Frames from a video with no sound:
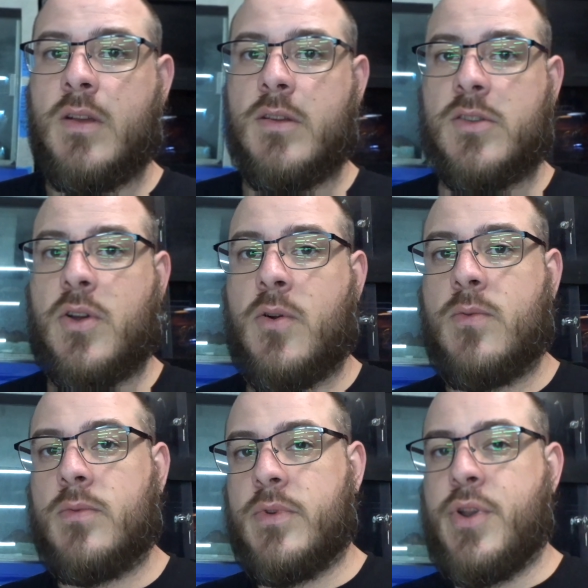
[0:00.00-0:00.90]
So,
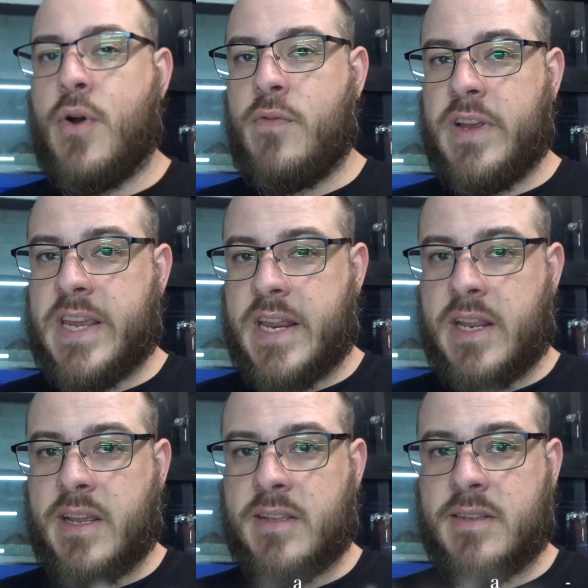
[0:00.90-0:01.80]
Nova
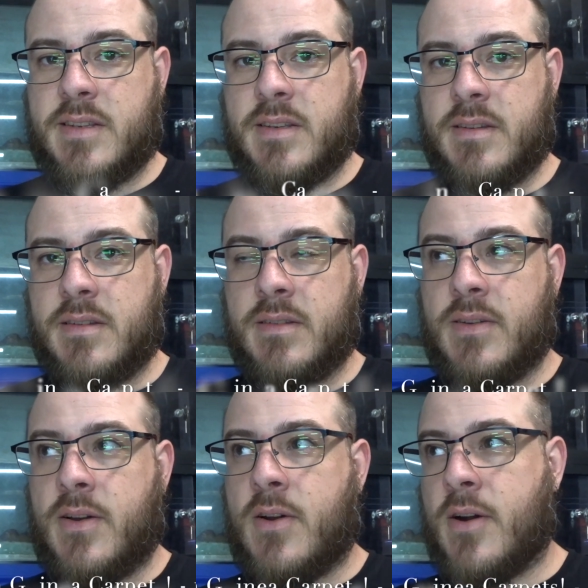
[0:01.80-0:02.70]
Guineas
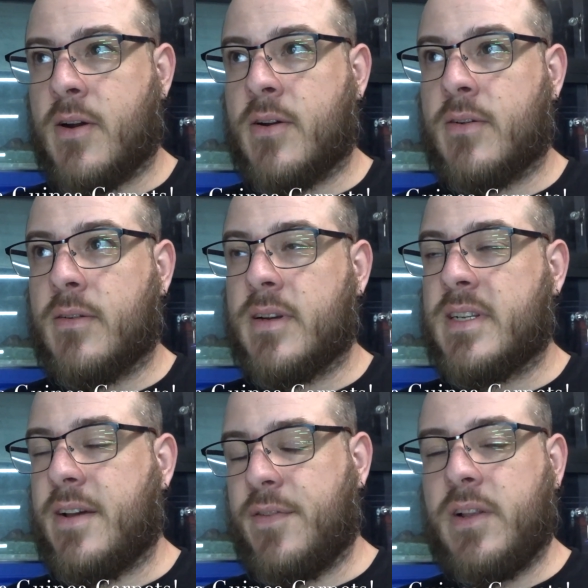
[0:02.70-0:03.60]
are
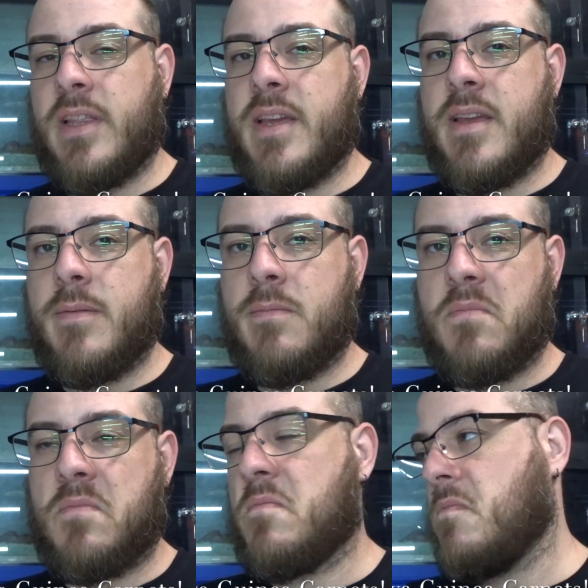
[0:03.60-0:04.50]
definitely
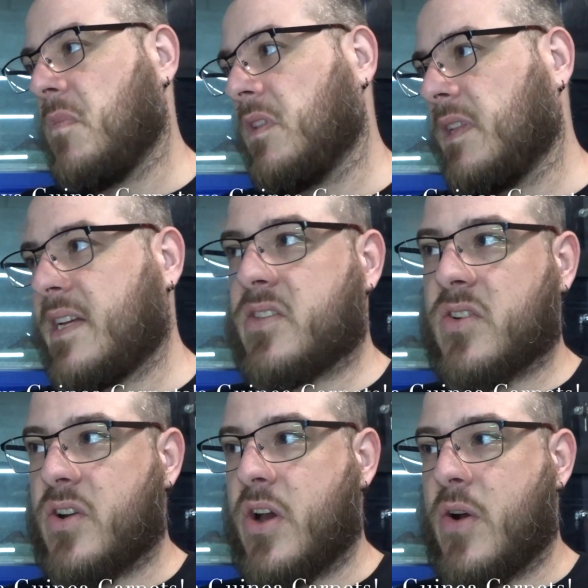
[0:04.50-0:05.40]
lesser
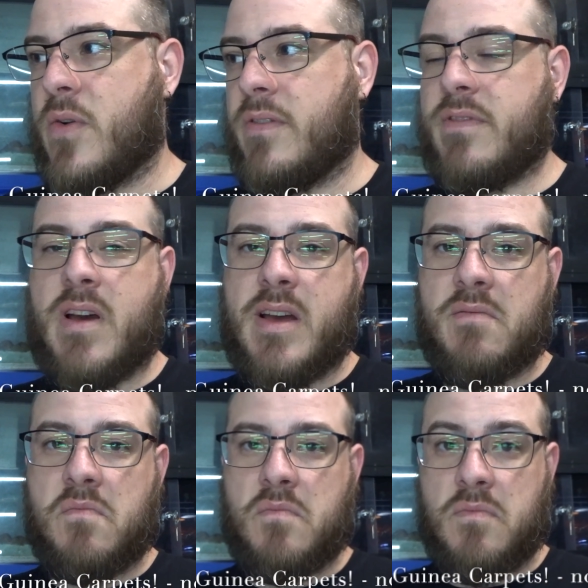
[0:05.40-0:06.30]
known, if not
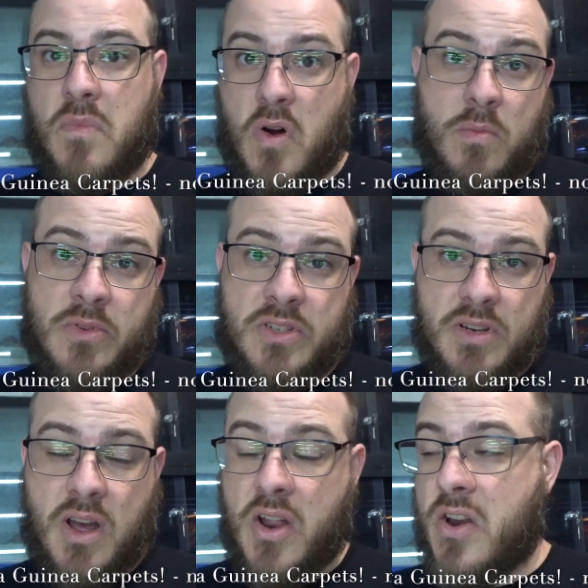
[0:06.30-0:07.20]
almost
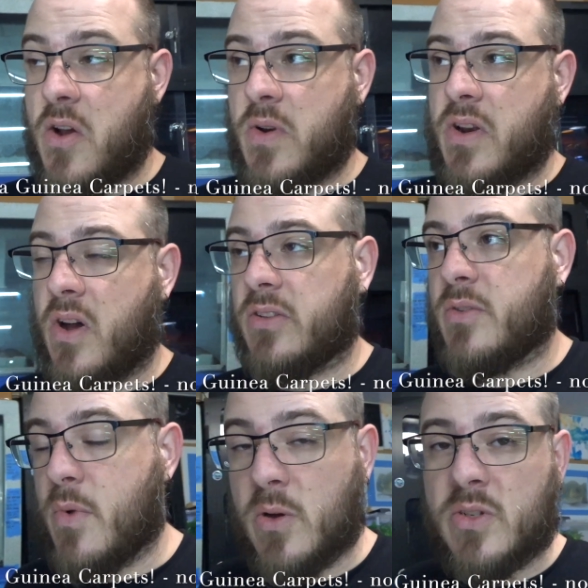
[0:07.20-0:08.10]
unknown at all to
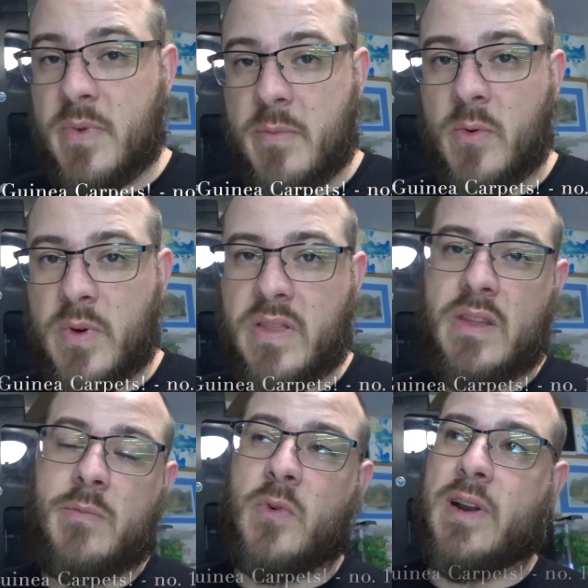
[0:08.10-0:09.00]
most people
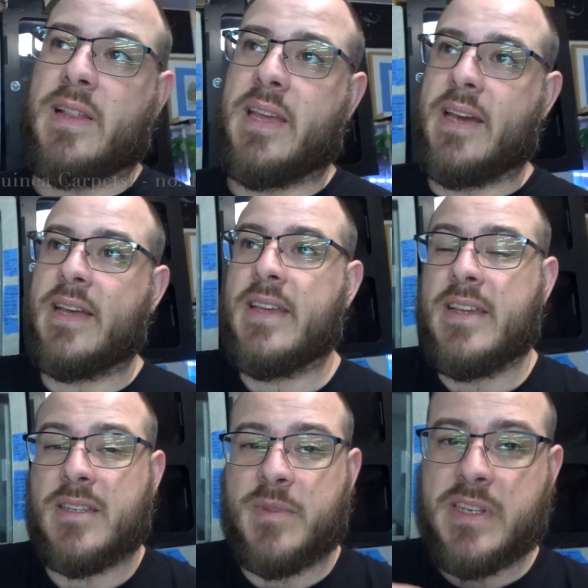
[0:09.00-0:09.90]
within Morelia.
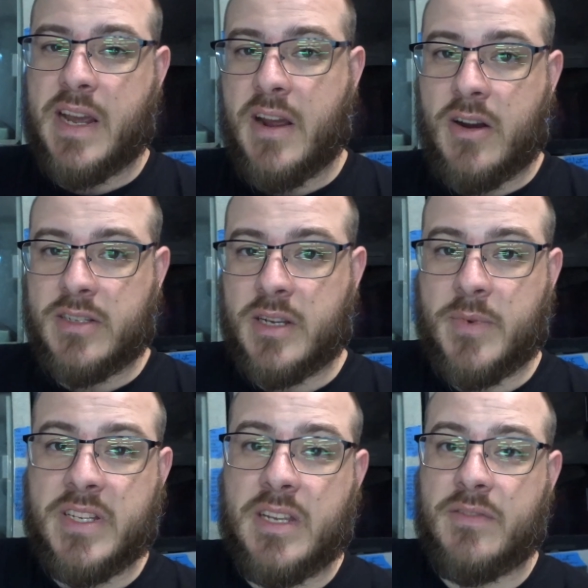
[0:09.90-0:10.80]
Some of the diehards like
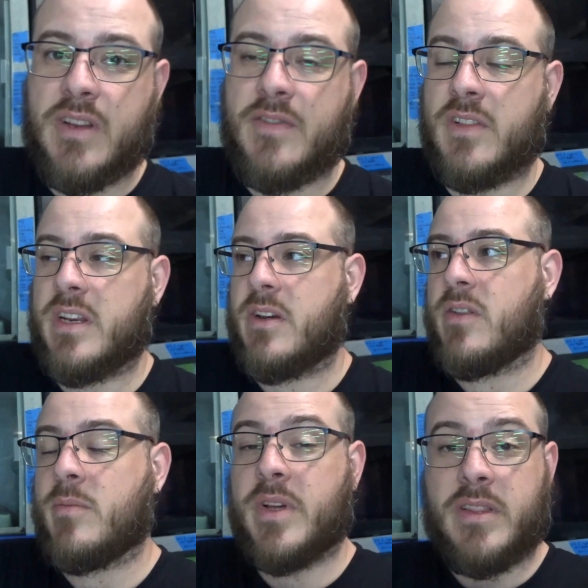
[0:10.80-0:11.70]
myself definitely know
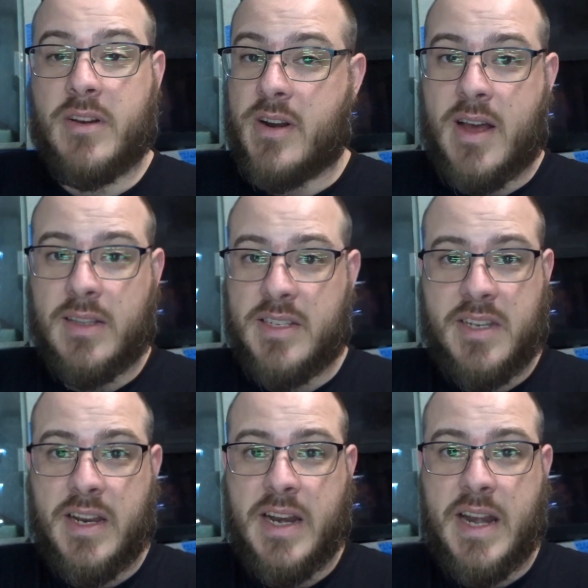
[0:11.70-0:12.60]
them, but they're not
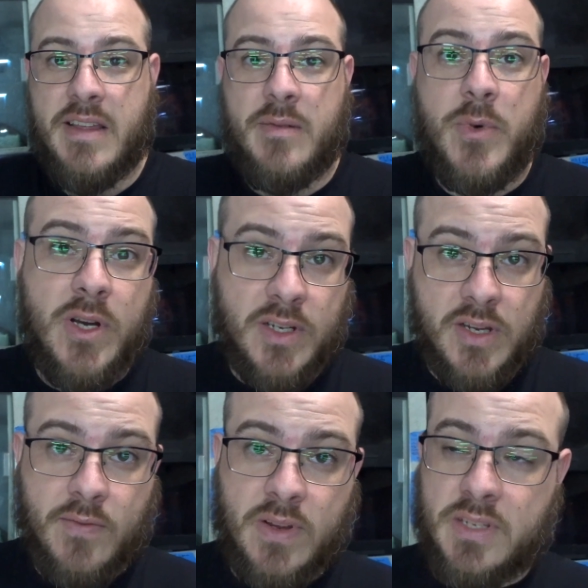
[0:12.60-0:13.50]
listed in any of the books,
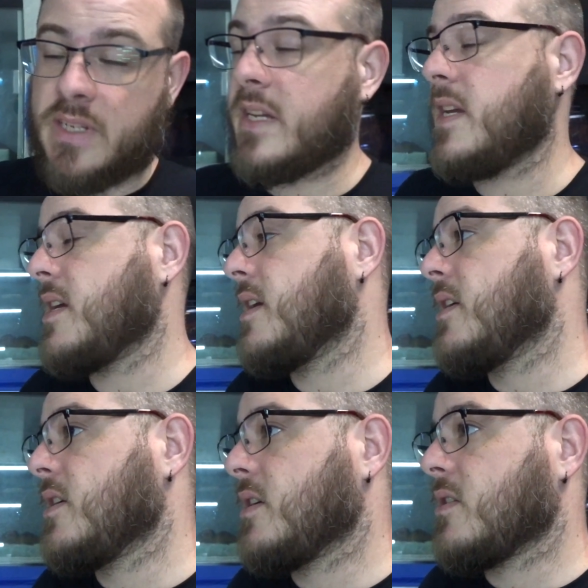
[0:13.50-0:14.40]
obviously.
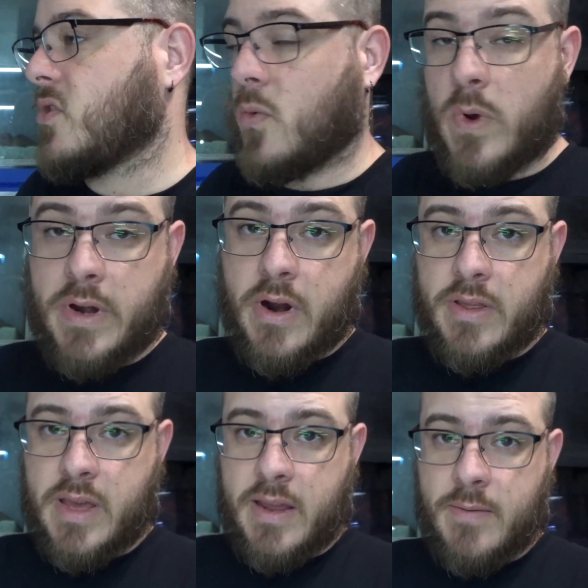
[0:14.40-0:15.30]
So what are
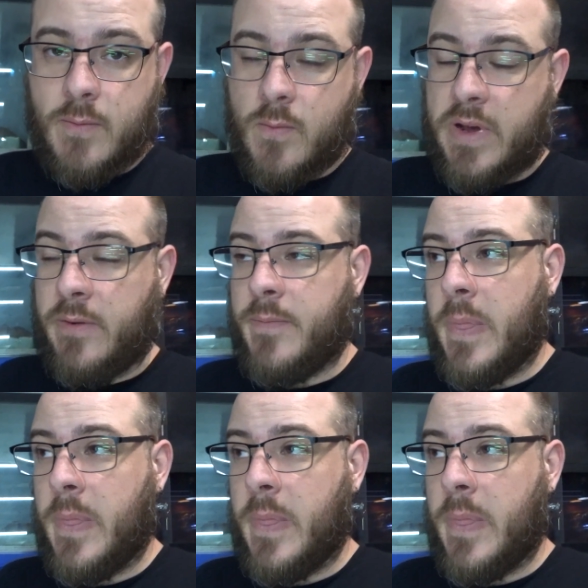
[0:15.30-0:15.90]
they? Well,